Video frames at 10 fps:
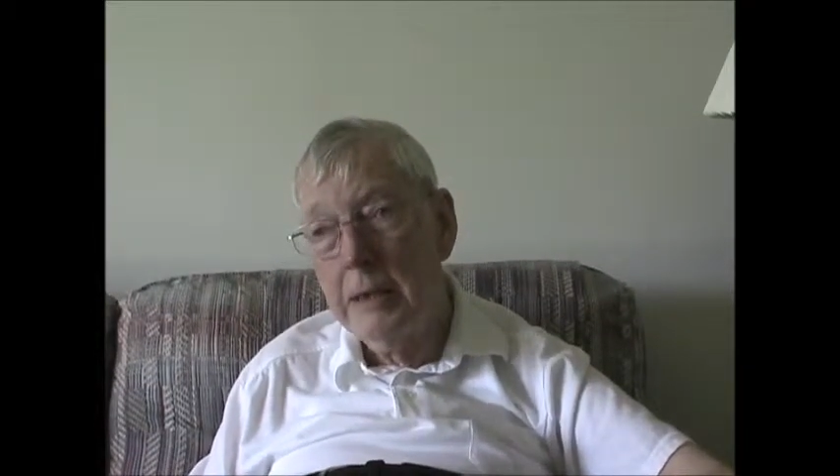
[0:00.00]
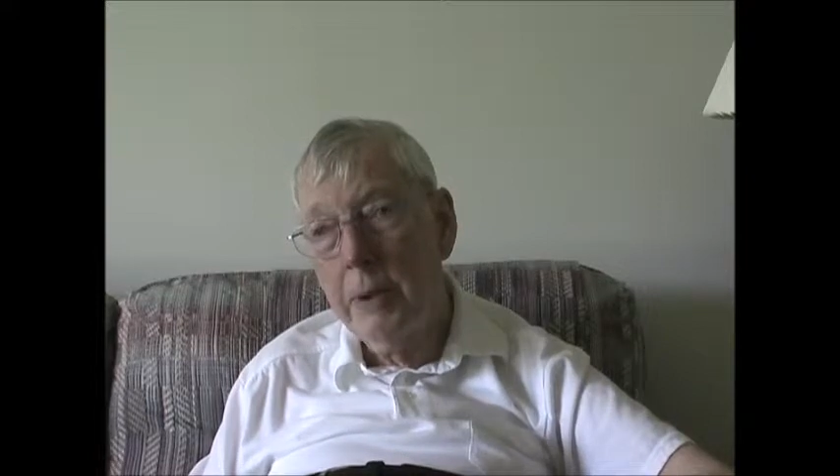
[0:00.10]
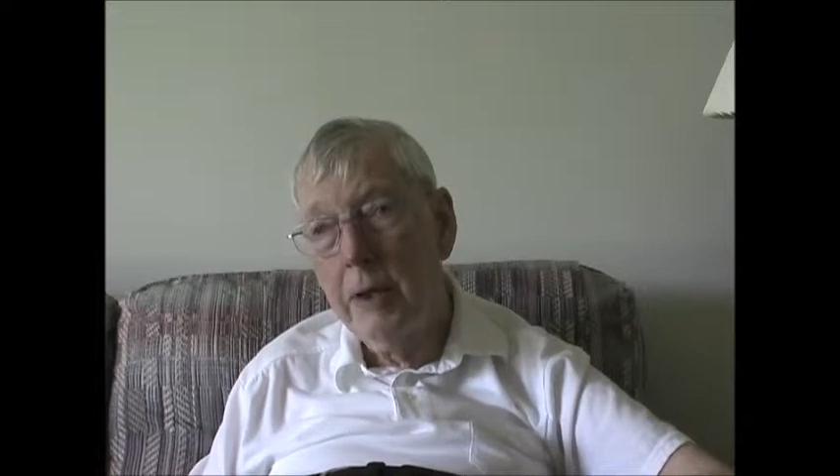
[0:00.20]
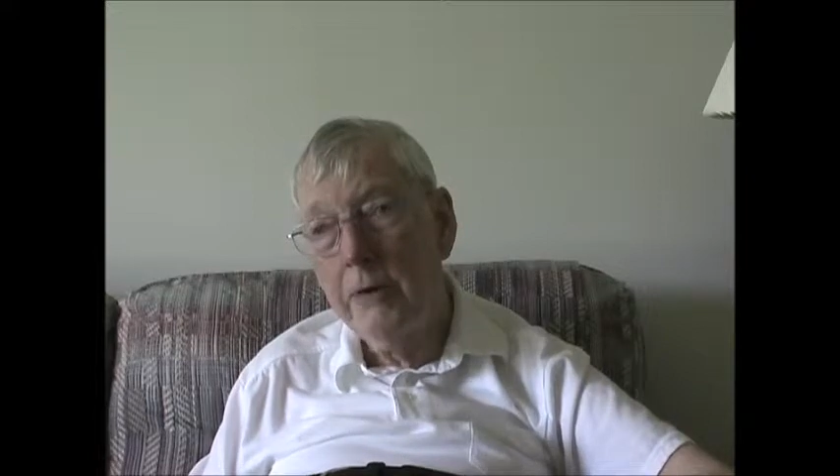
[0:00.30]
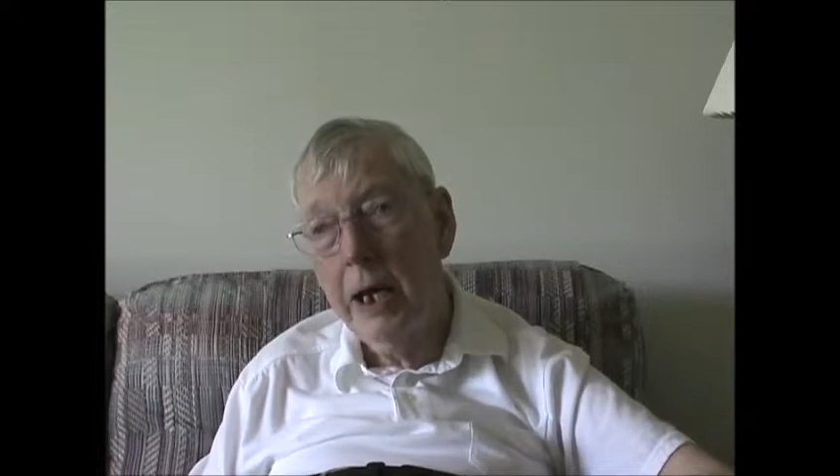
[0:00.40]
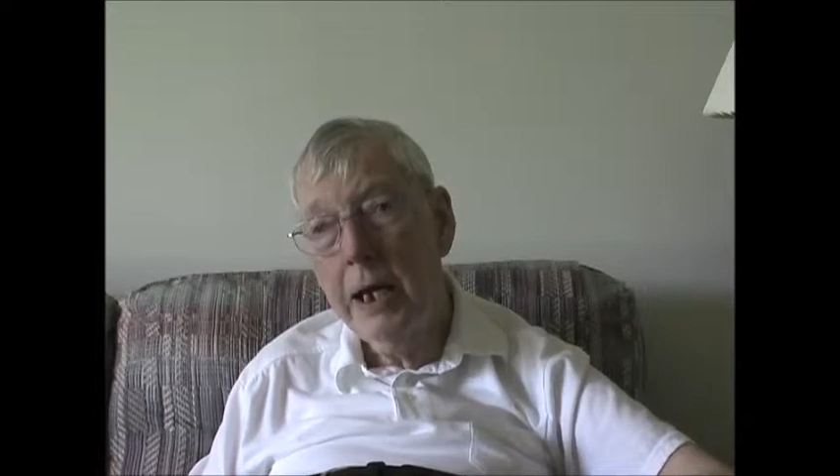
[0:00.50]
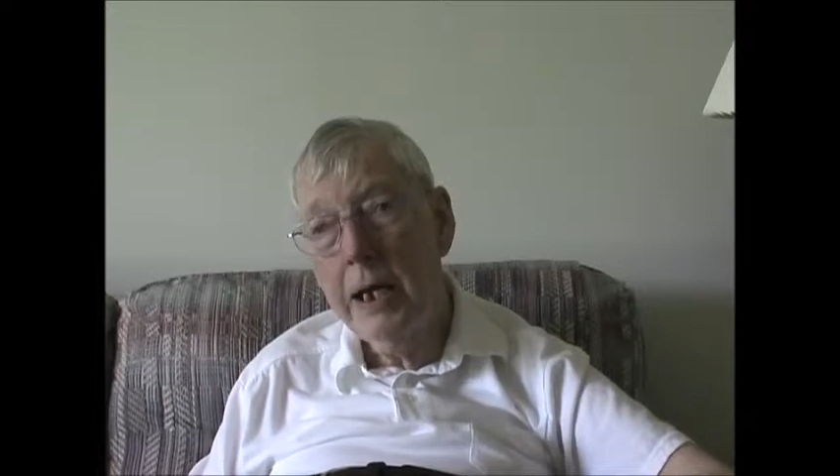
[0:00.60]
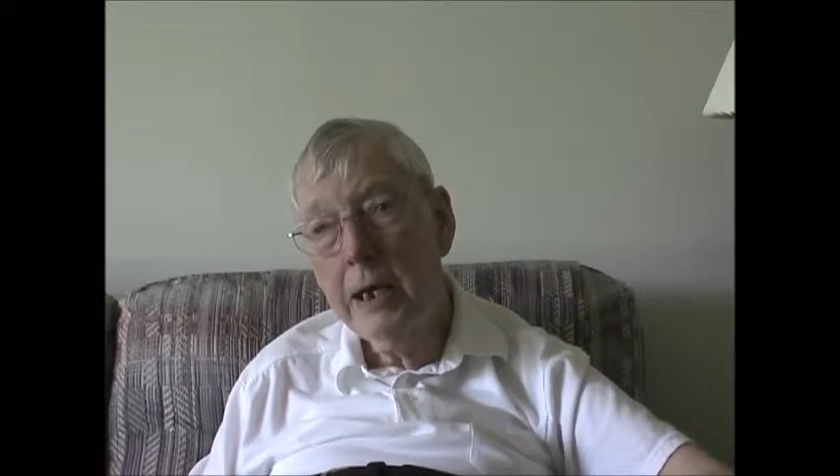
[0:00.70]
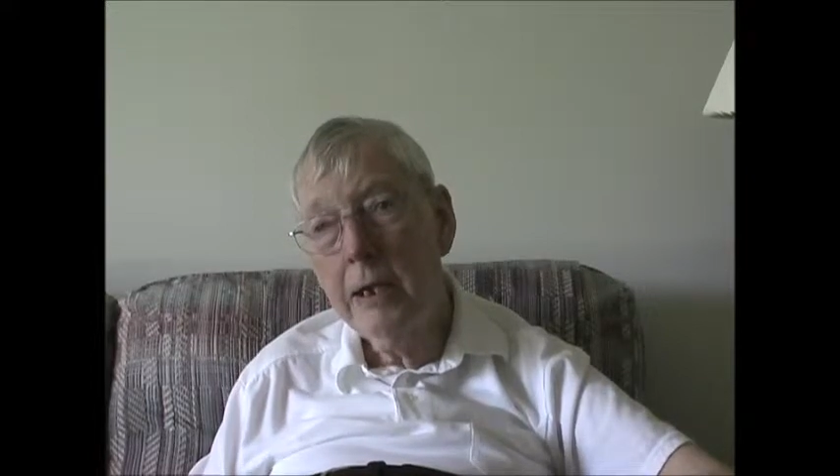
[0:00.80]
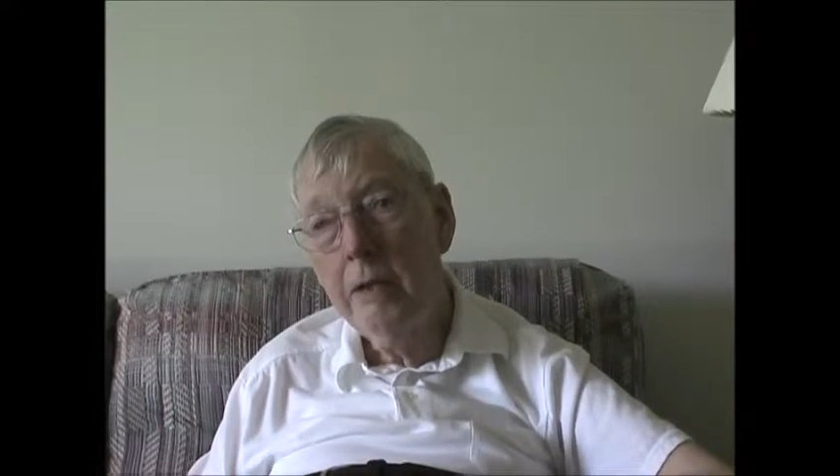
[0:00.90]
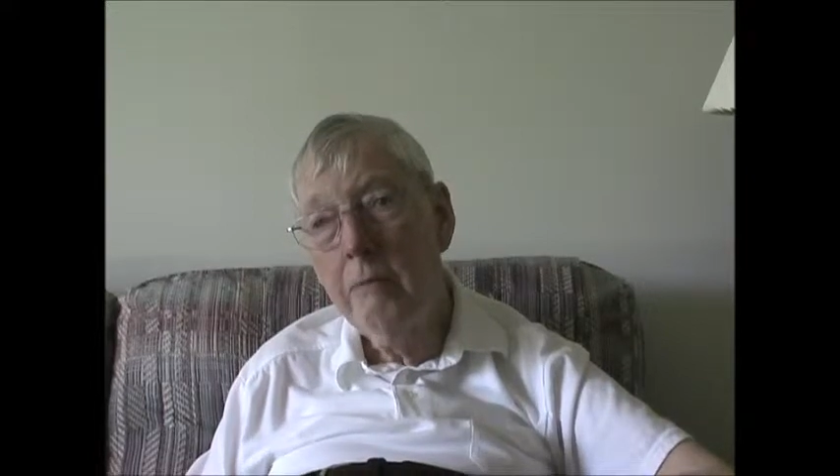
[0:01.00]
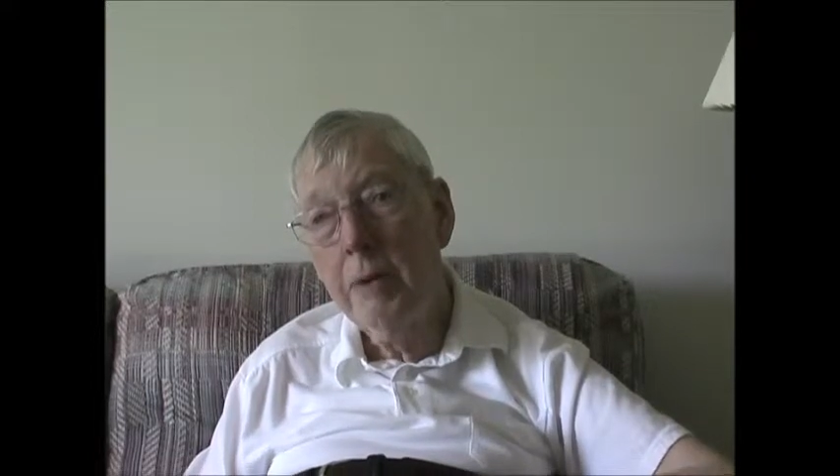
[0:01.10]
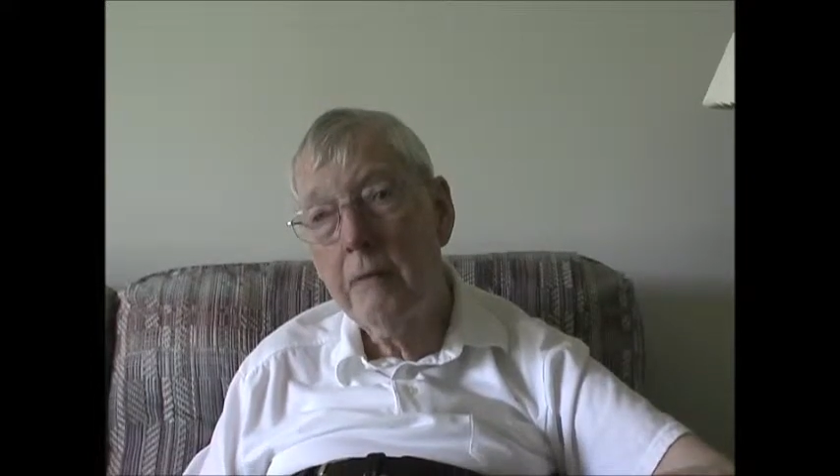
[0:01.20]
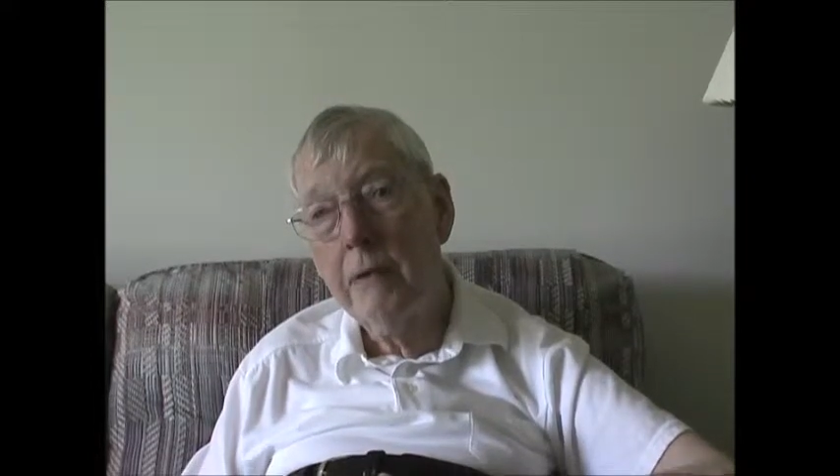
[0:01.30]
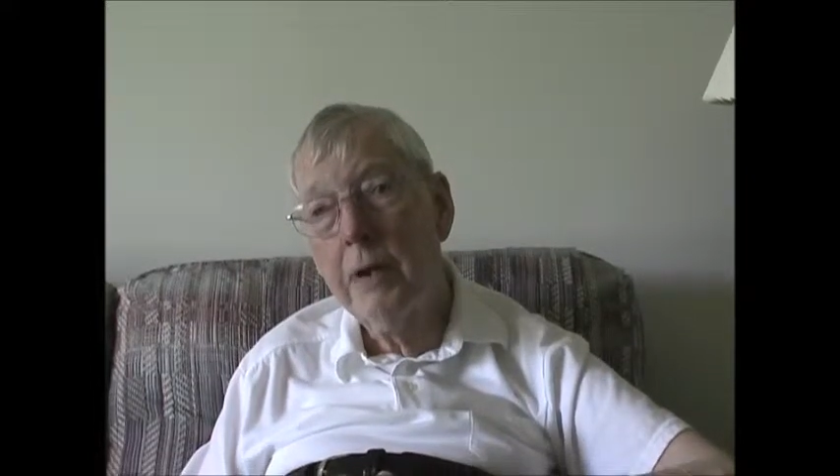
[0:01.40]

Because I had a little bit of an